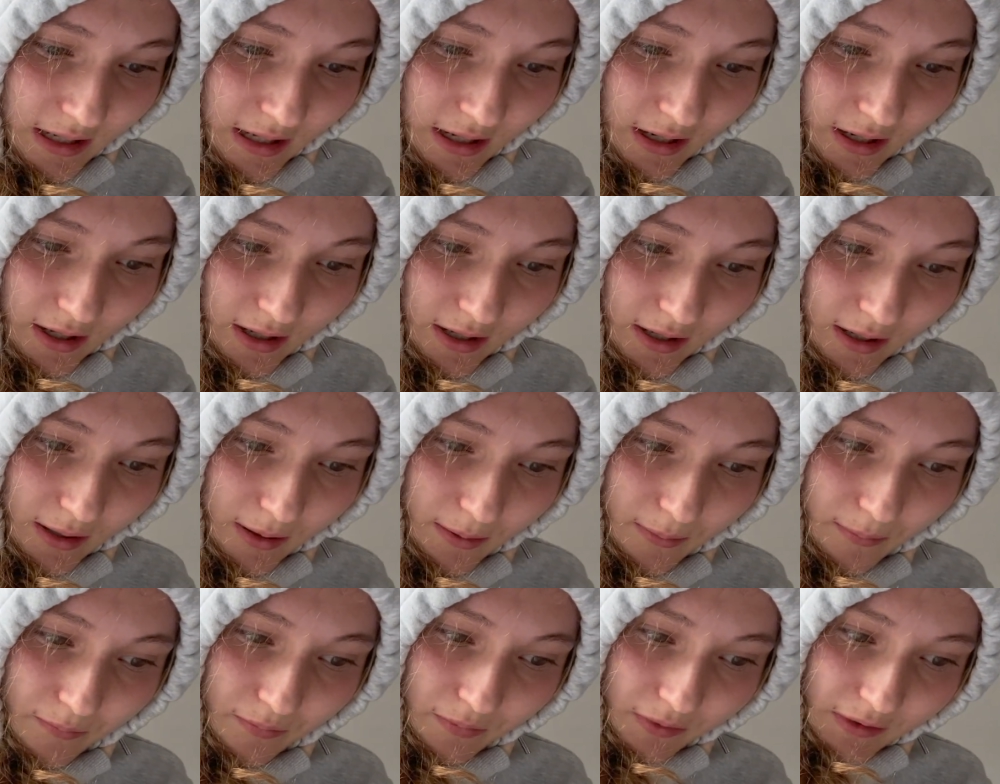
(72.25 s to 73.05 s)

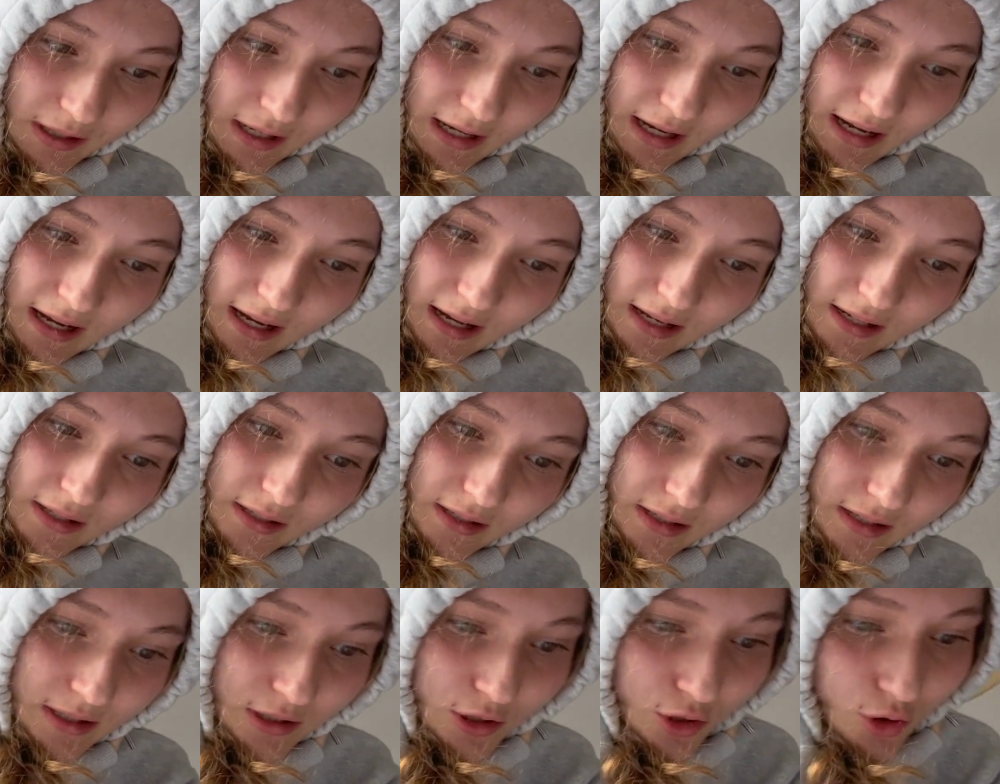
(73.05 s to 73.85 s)
and
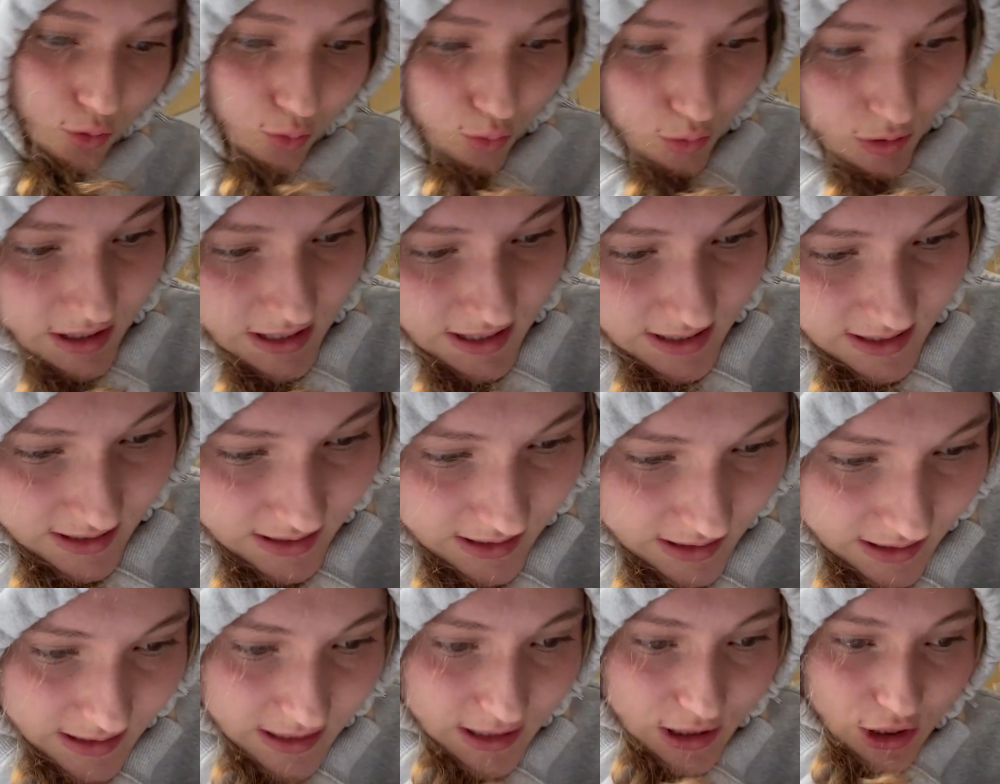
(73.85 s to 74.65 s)

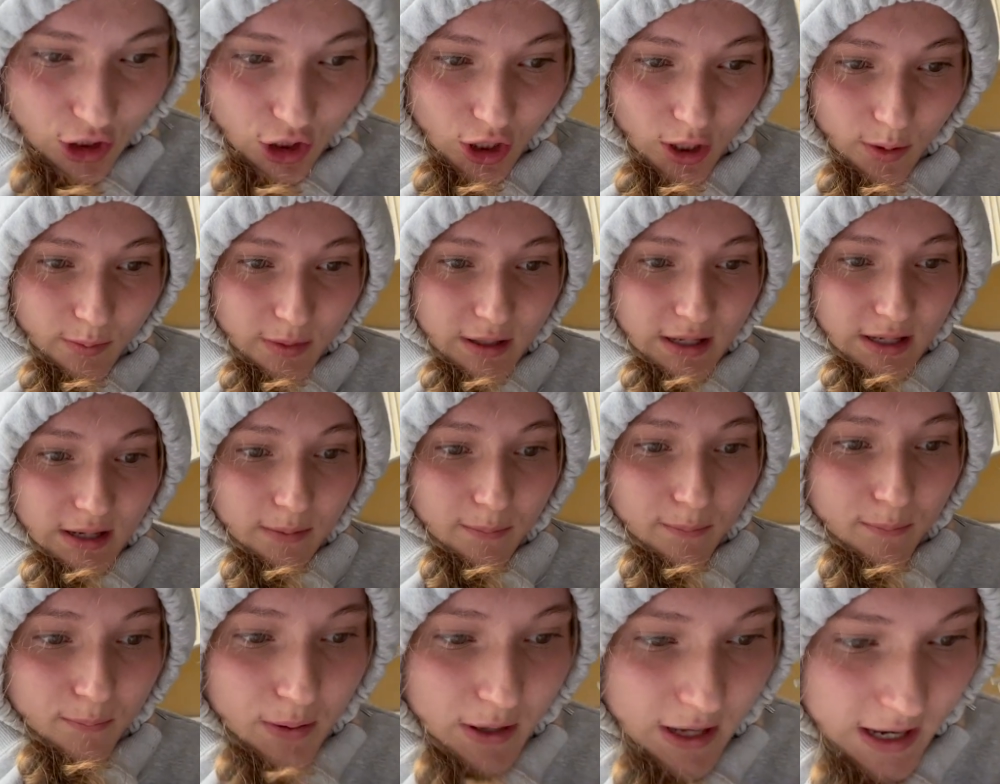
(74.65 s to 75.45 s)
increased economic
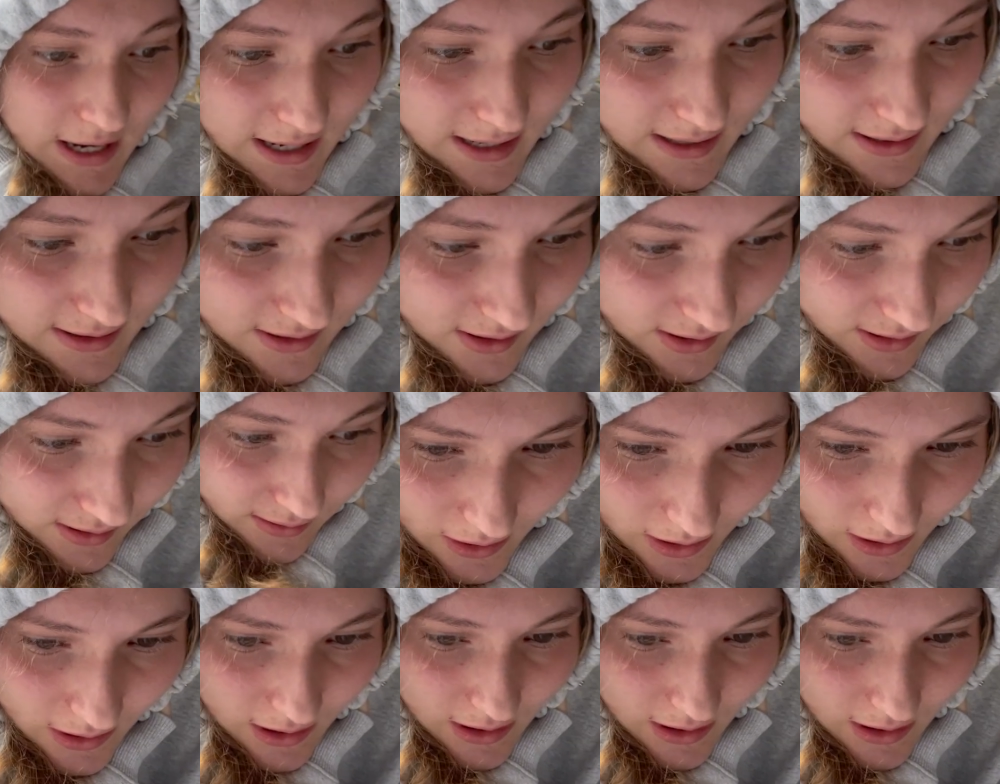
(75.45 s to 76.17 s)
pace.